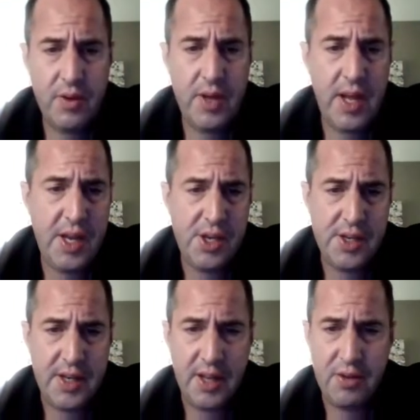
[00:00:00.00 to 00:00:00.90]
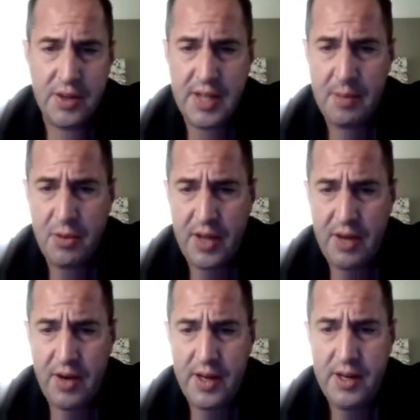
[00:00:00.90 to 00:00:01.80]
And just another example of that
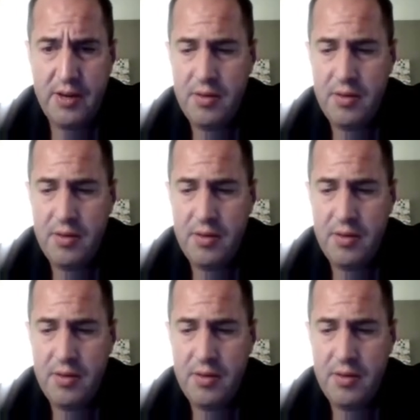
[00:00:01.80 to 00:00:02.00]
right here.